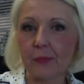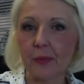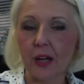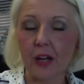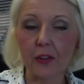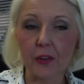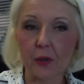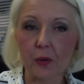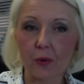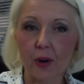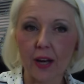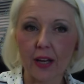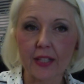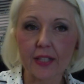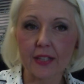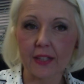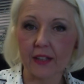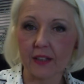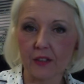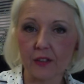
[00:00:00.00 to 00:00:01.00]
Otherwise,
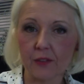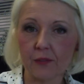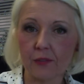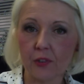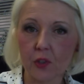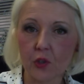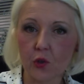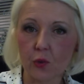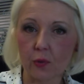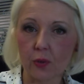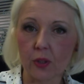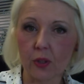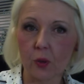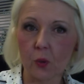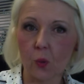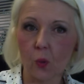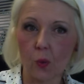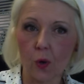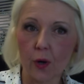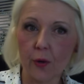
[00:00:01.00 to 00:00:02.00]
the
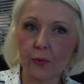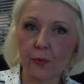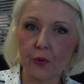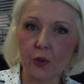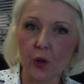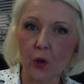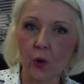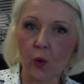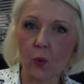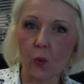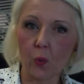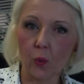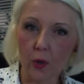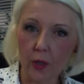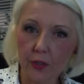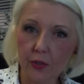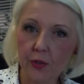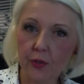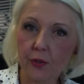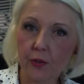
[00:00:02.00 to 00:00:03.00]
individual won't know
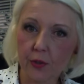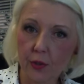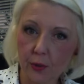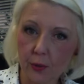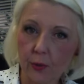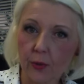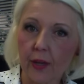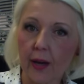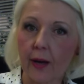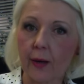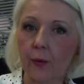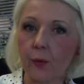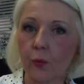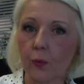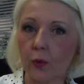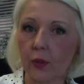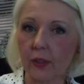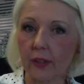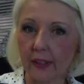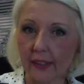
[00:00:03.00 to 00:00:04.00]
what to do that
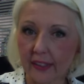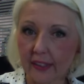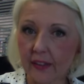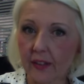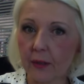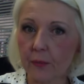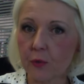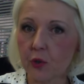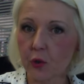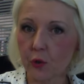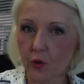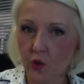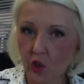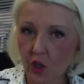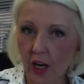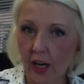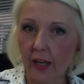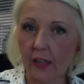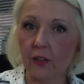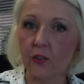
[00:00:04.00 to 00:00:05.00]
would lead them to
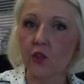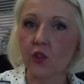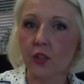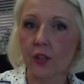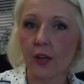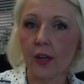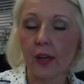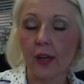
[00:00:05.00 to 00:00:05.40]
change